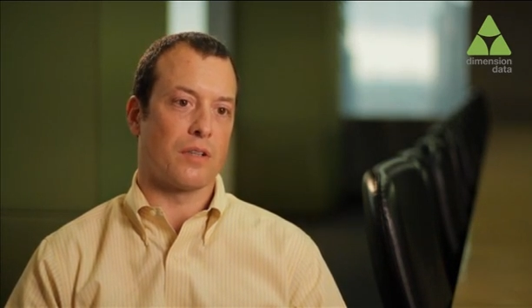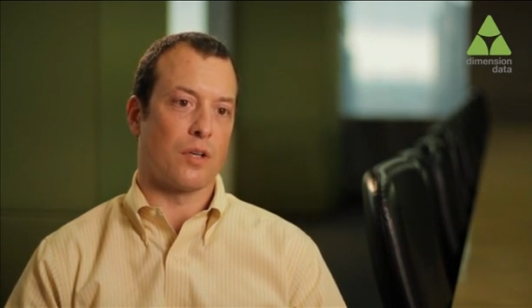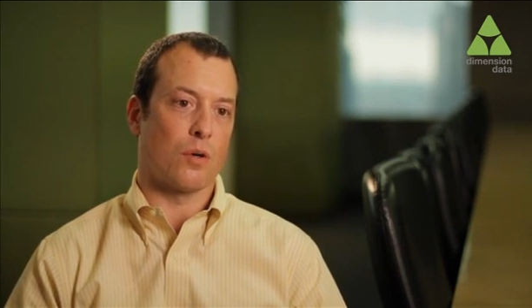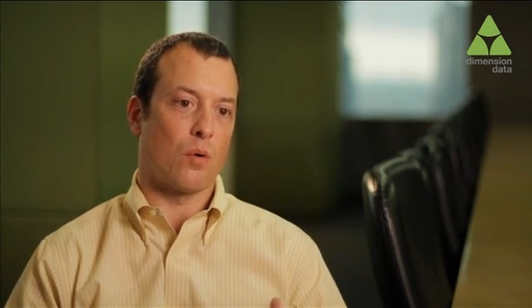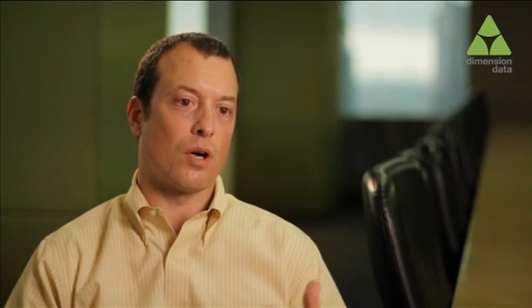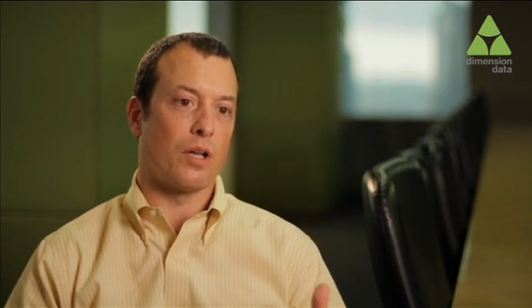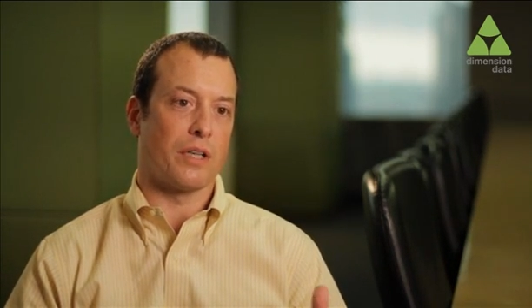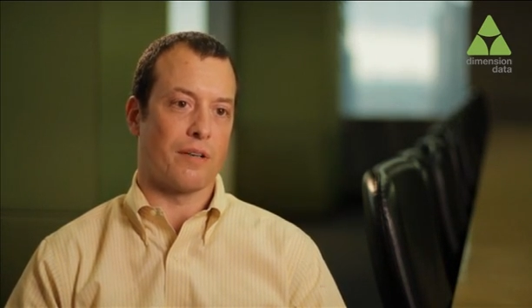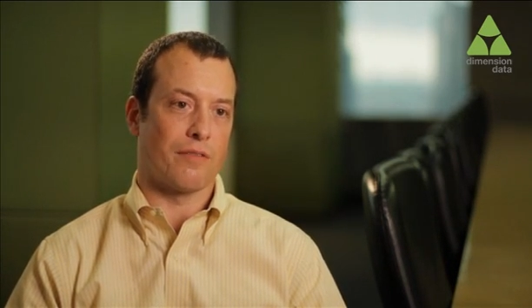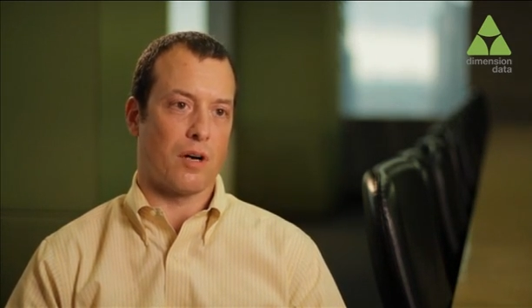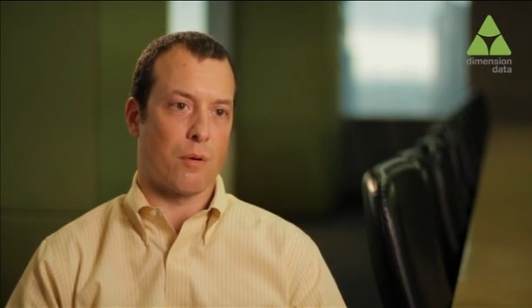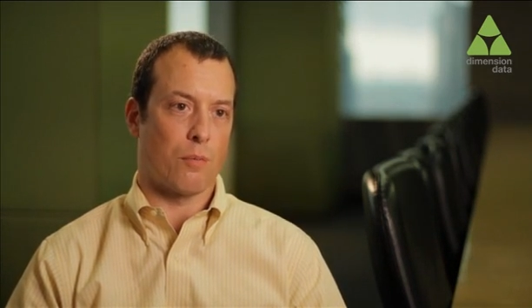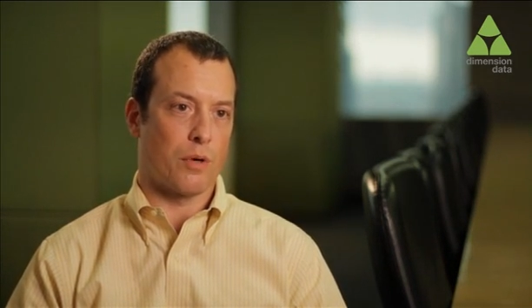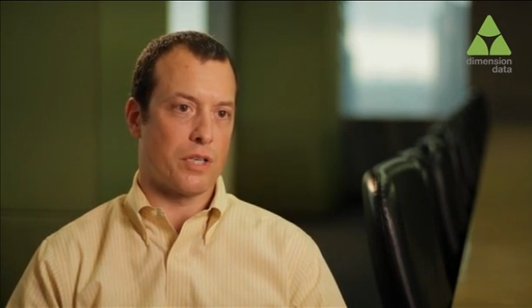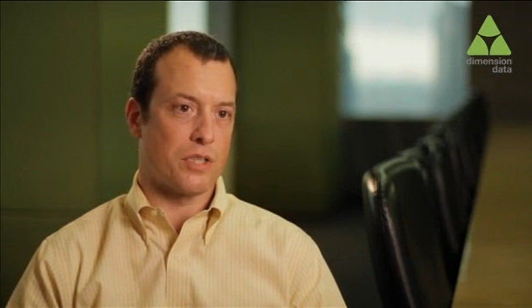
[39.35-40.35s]
the quality of our
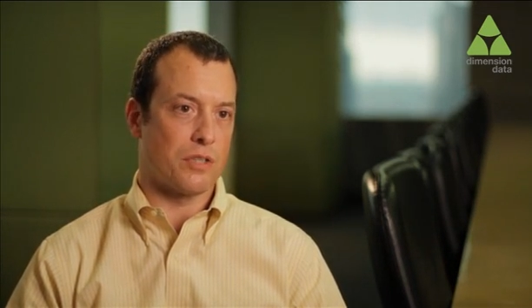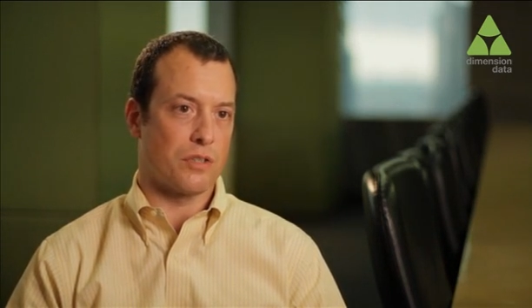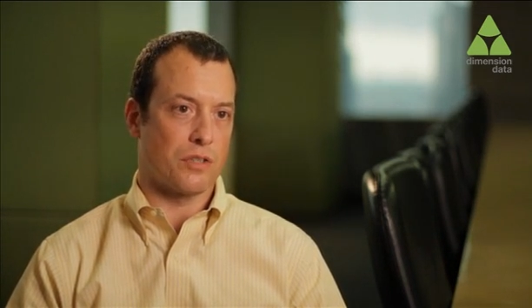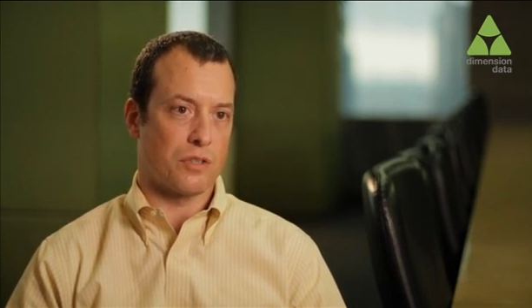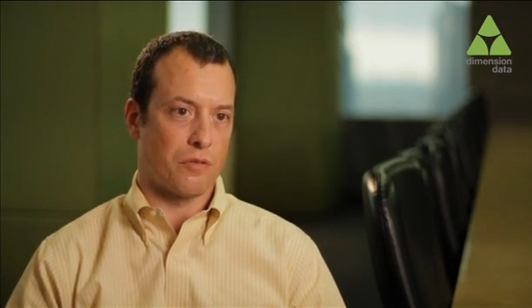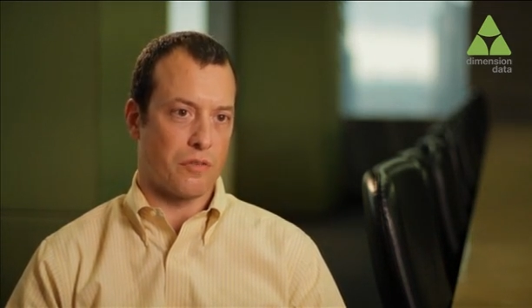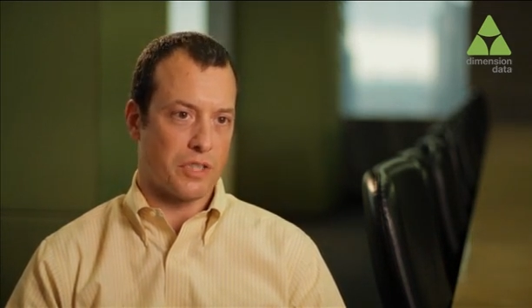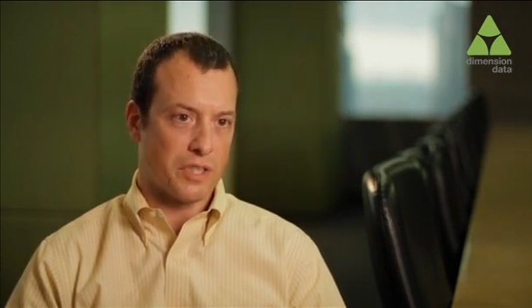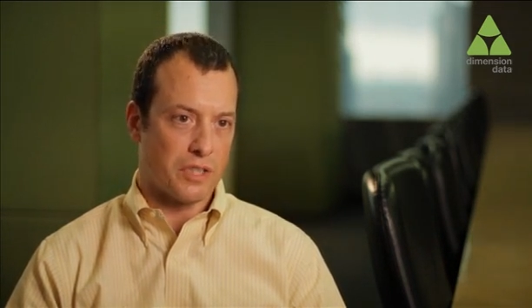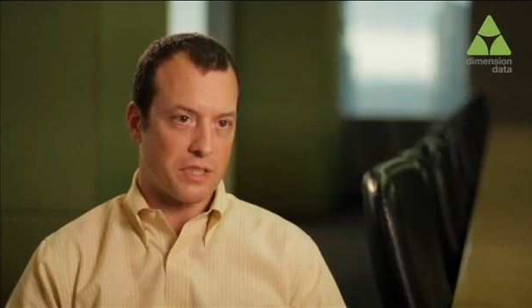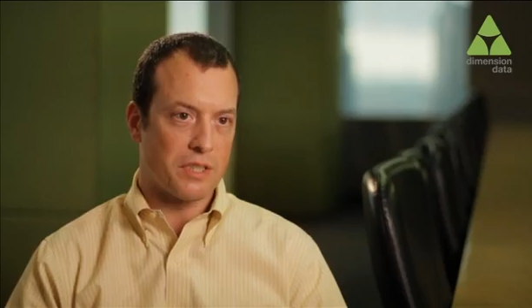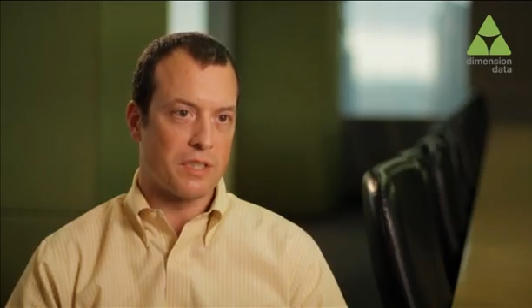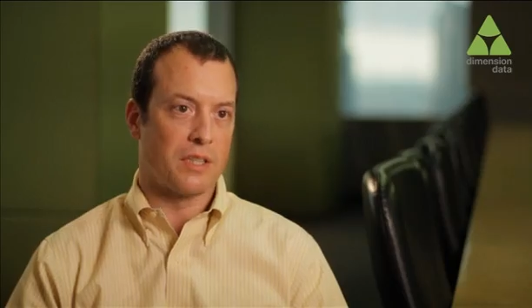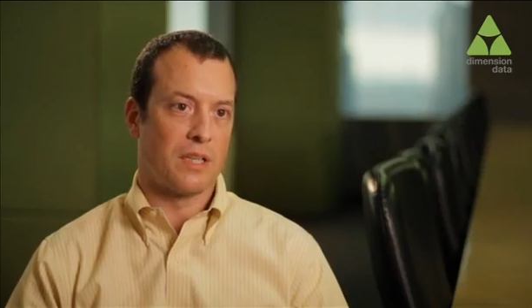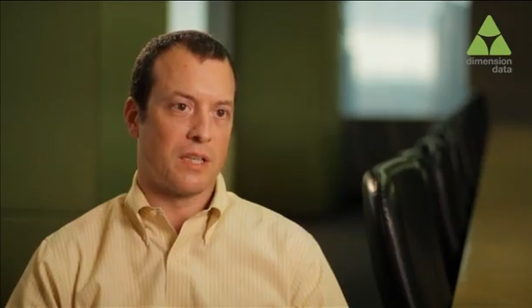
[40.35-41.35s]
operational services.